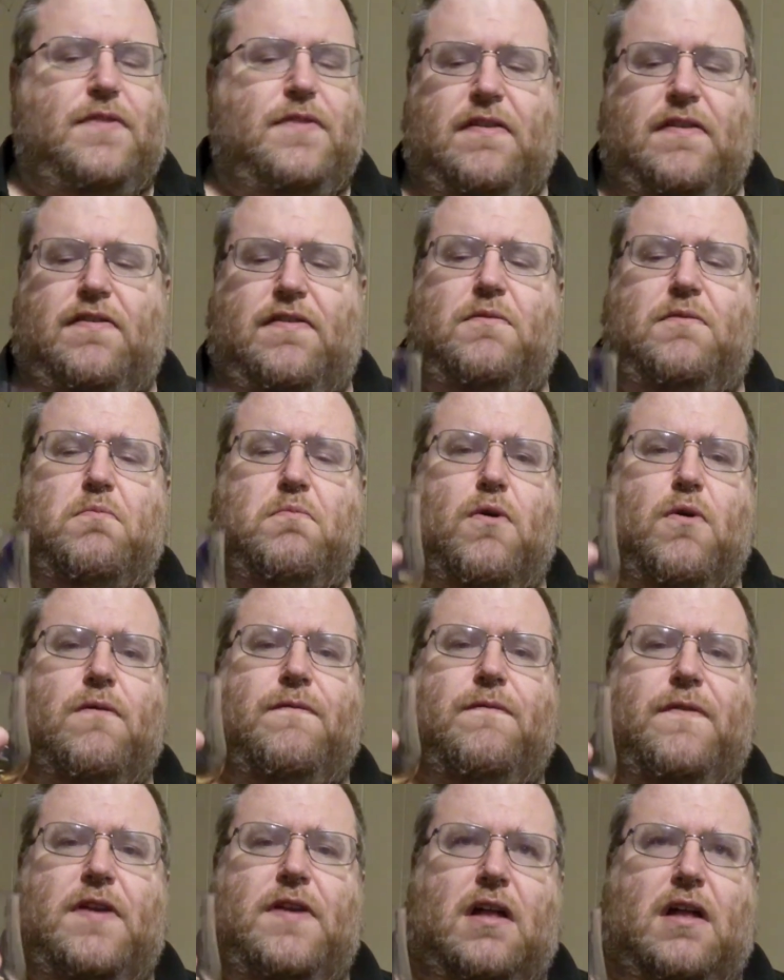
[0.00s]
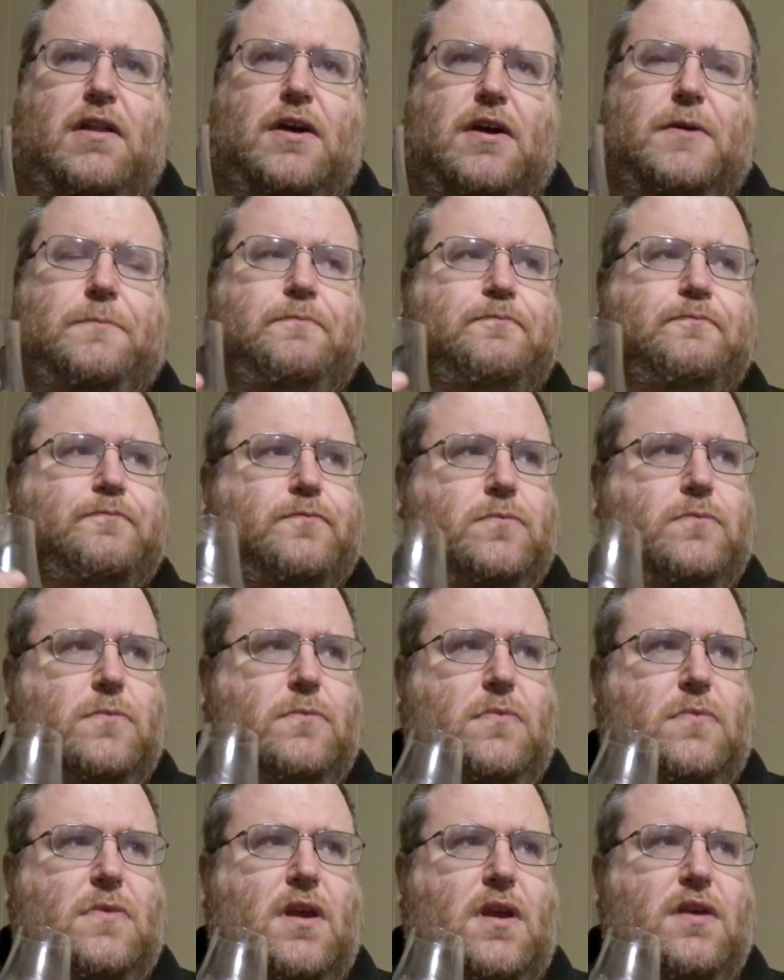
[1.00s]
This is more vanilla.
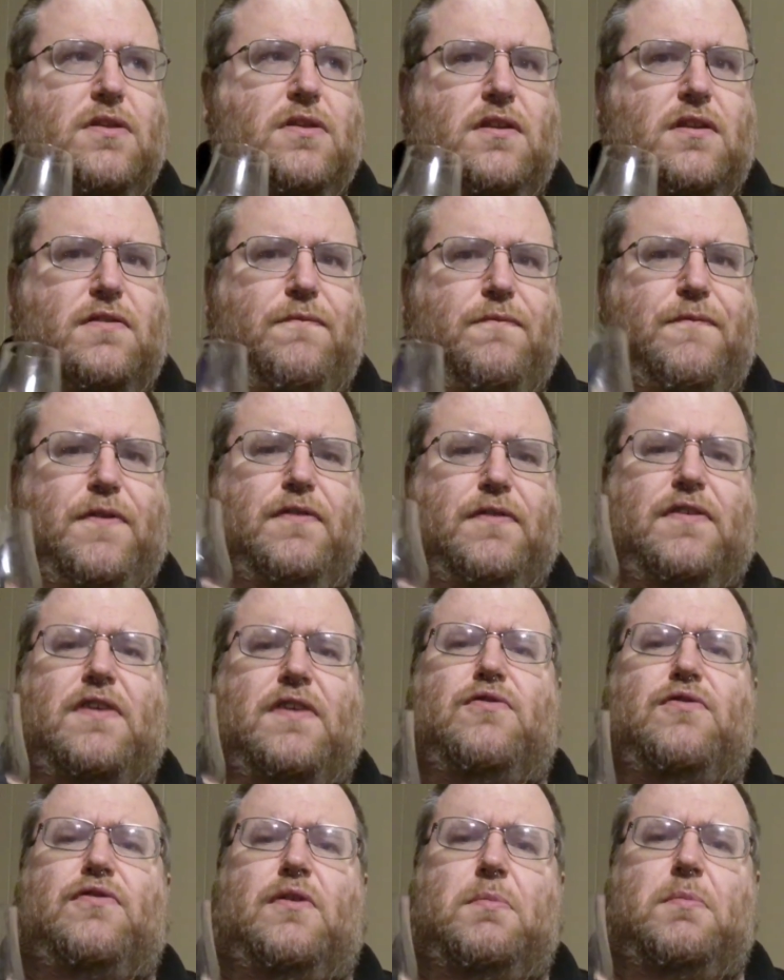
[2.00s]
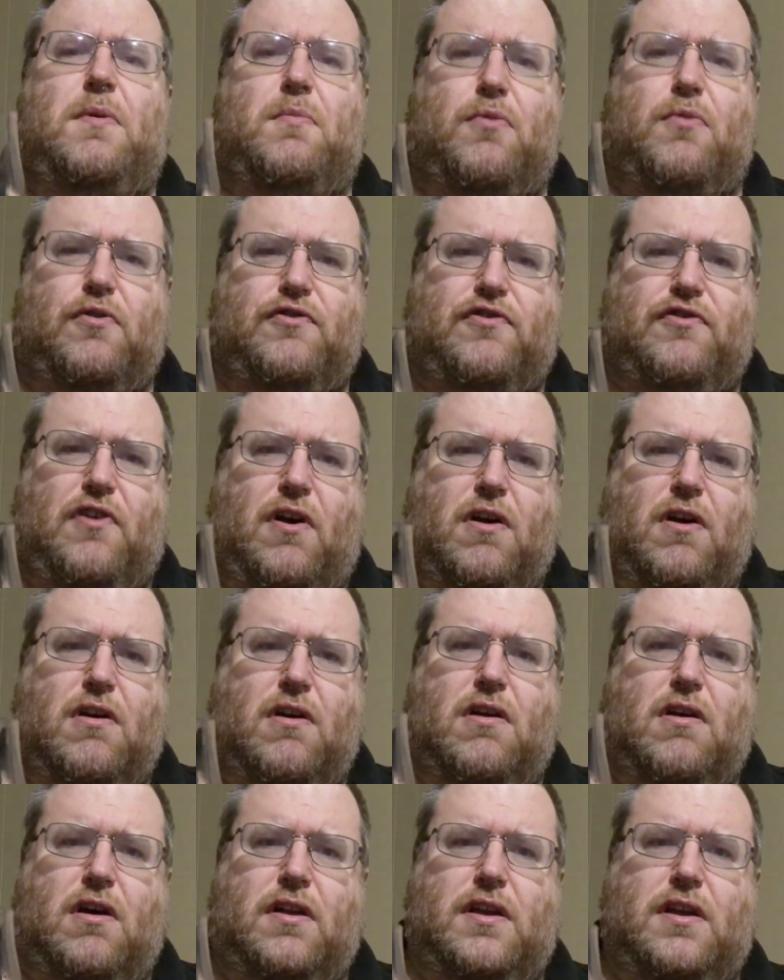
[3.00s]
It feels like there's a little bit more
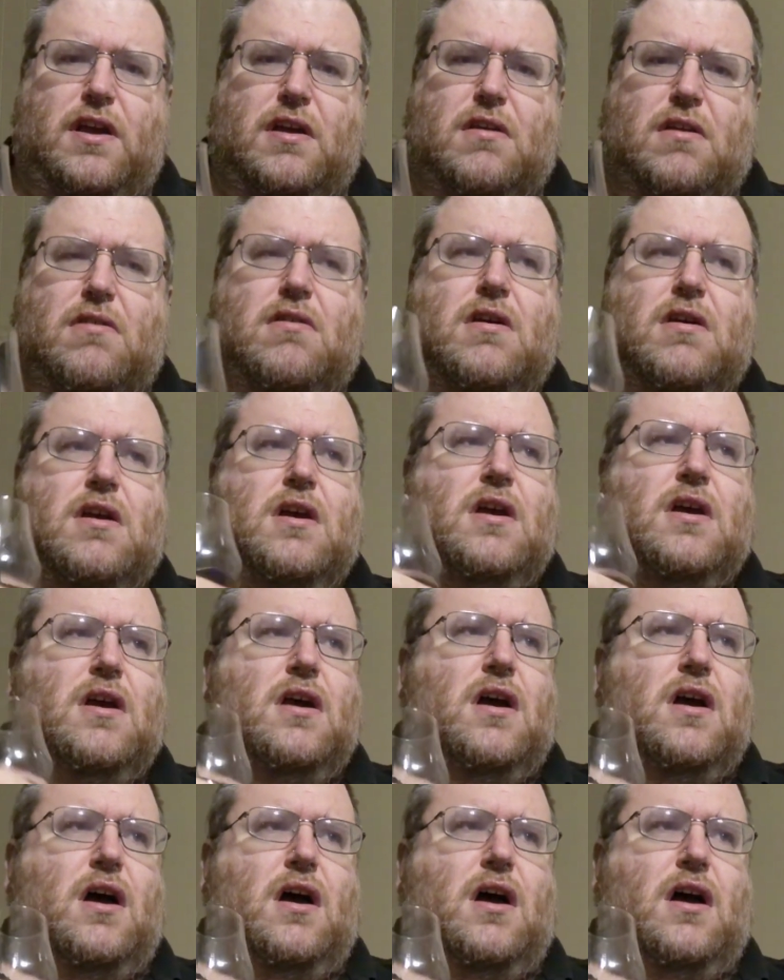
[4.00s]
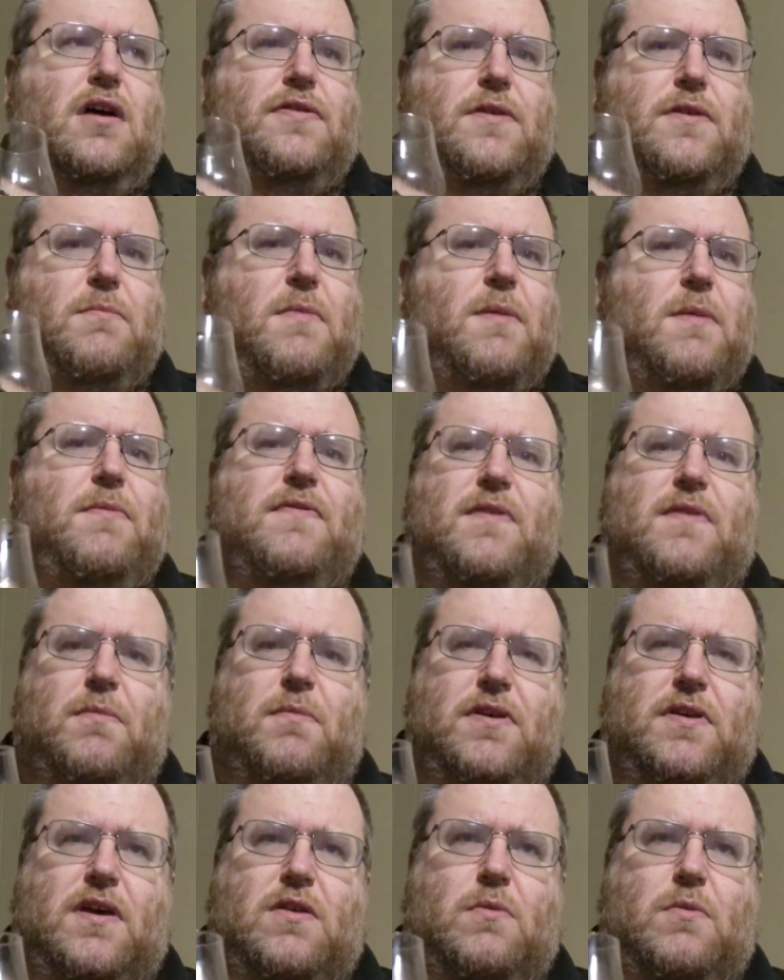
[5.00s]
char on here than maybe
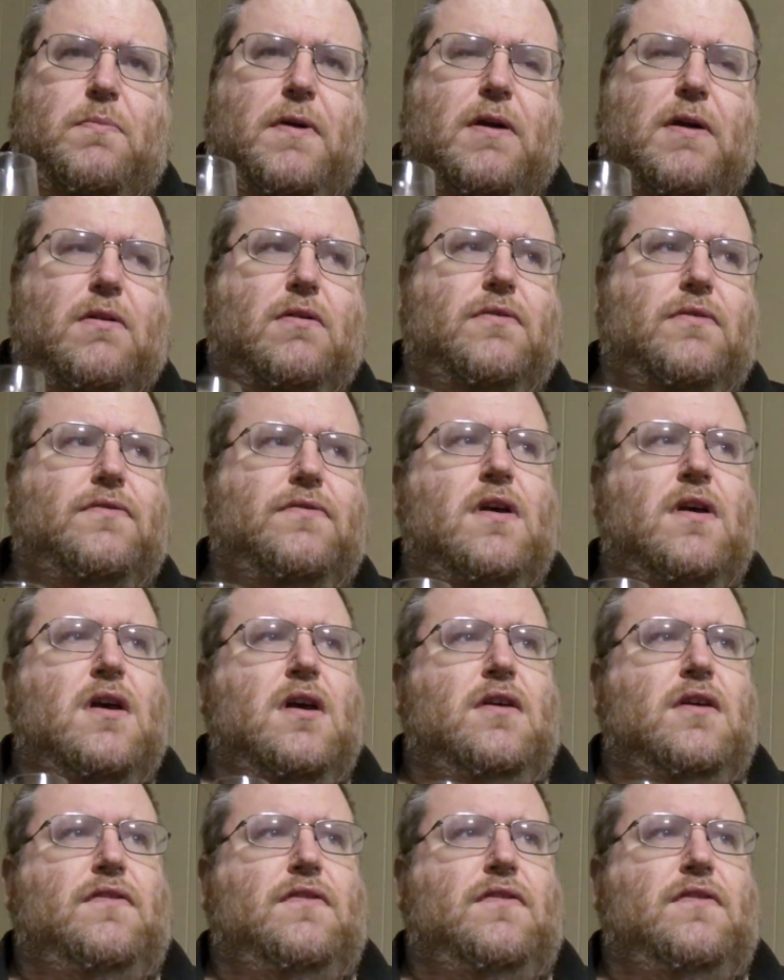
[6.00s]
some of the other barrels.